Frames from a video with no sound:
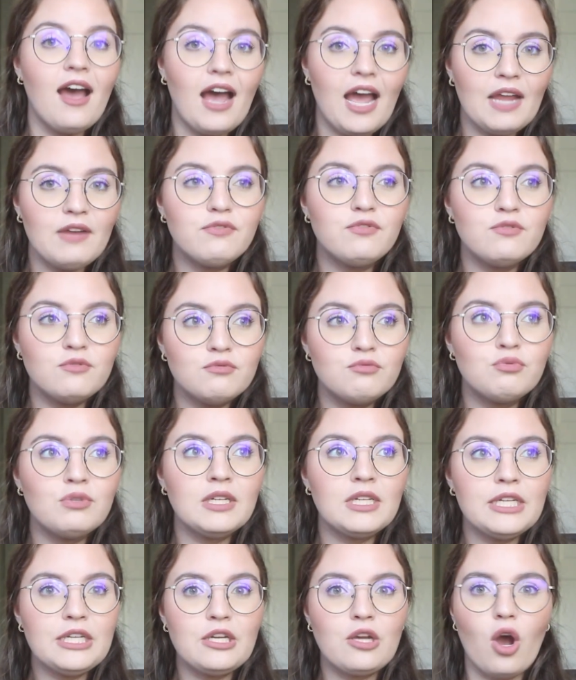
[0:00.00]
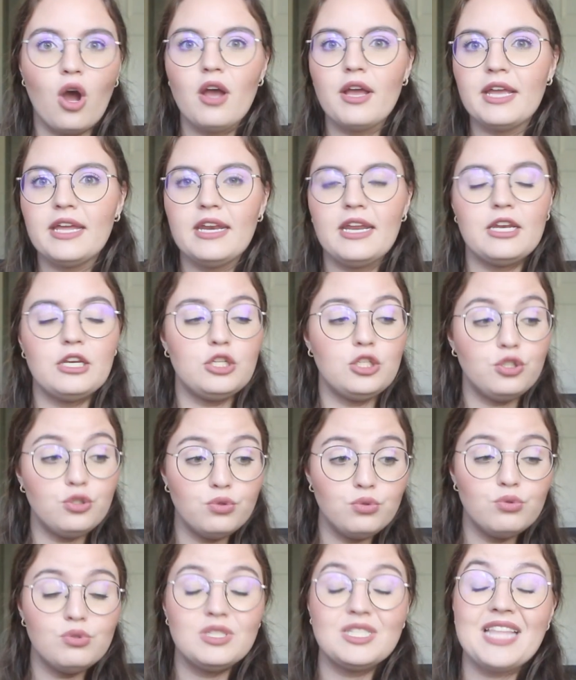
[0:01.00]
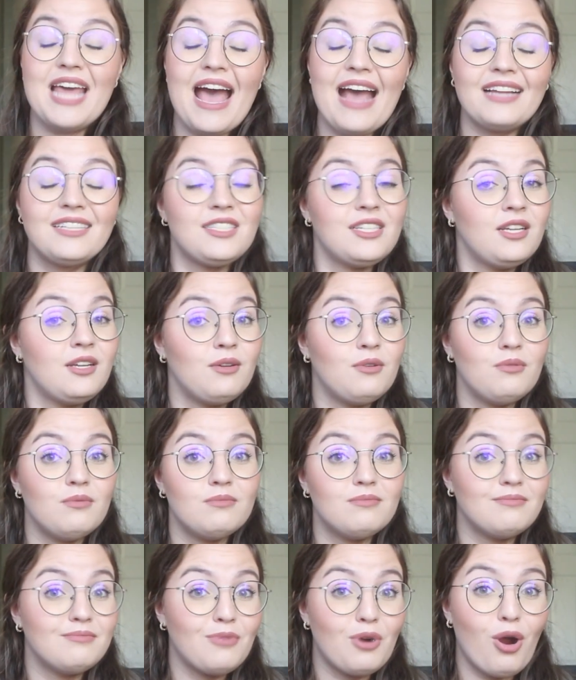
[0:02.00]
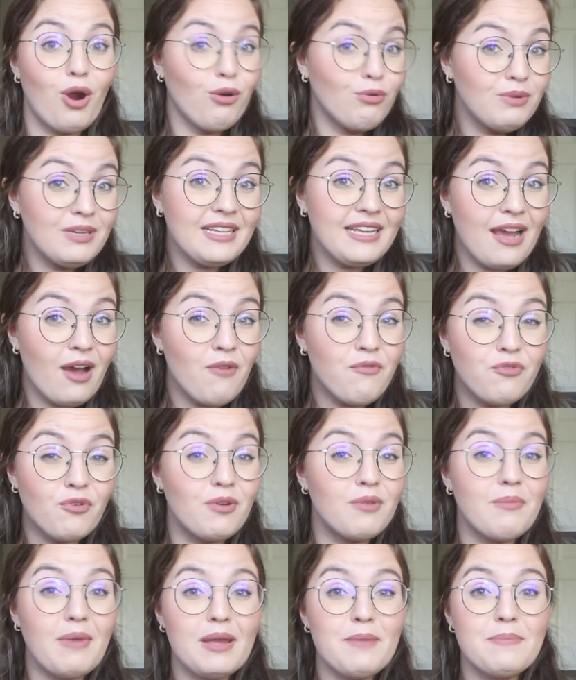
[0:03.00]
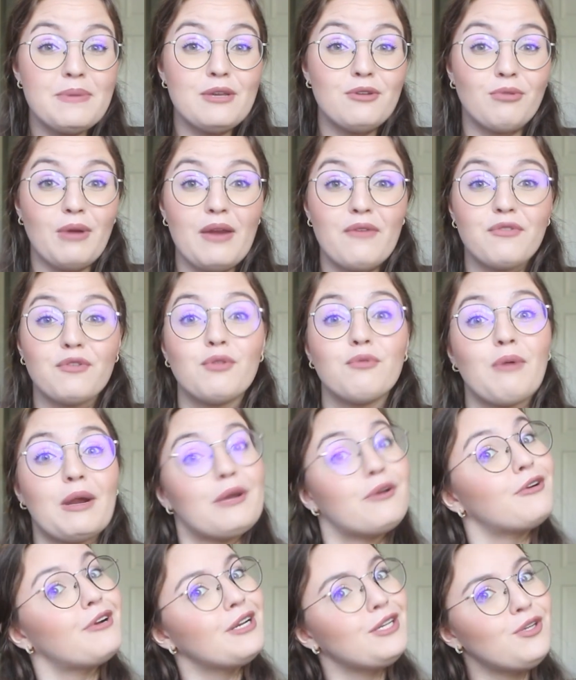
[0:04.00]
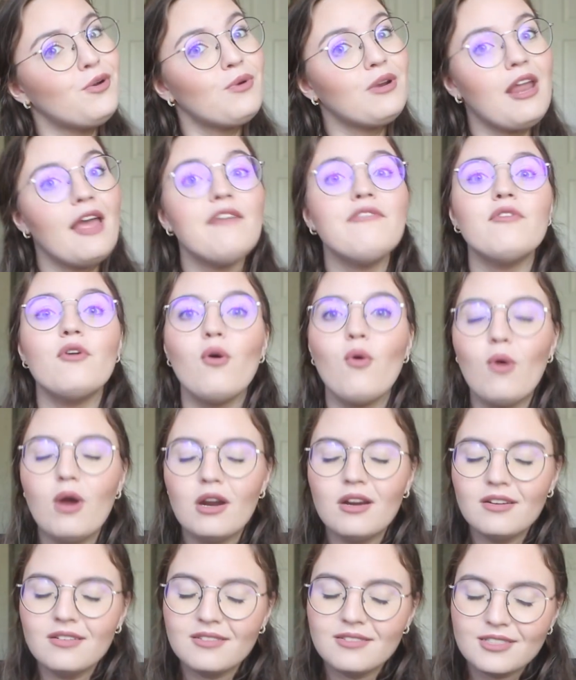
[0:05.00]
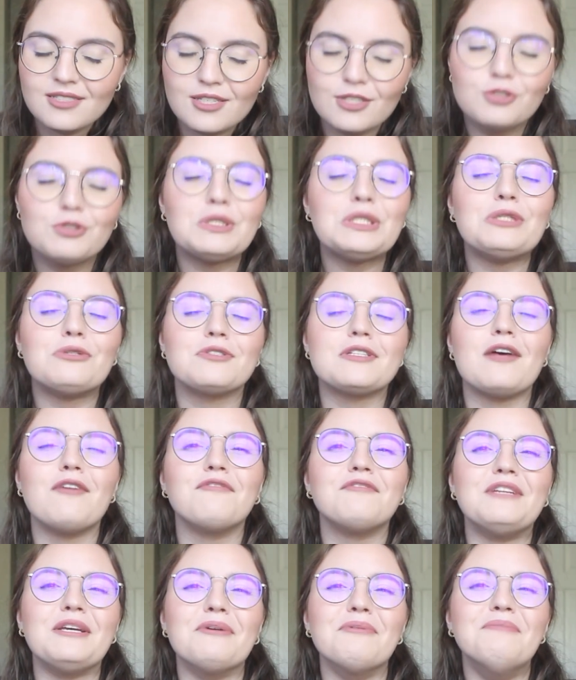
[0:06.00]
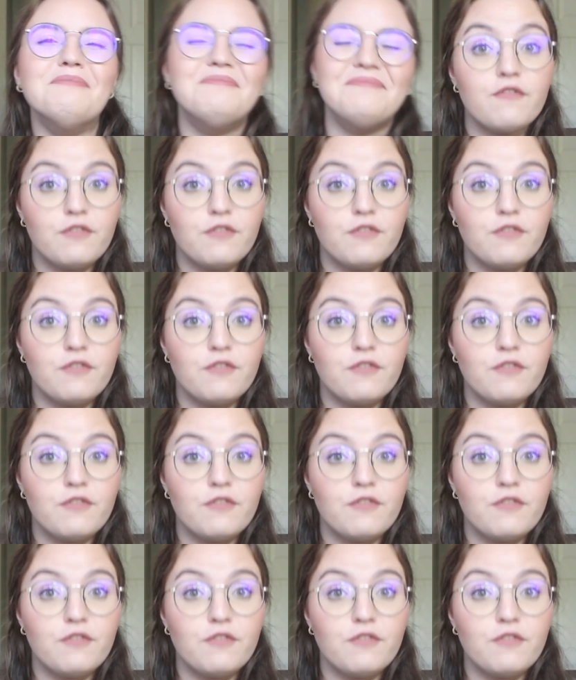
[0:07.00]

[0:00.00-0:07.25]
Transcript: I've really gotten and used that are really helpful and might be great for the writer in your life or to treat yourself to.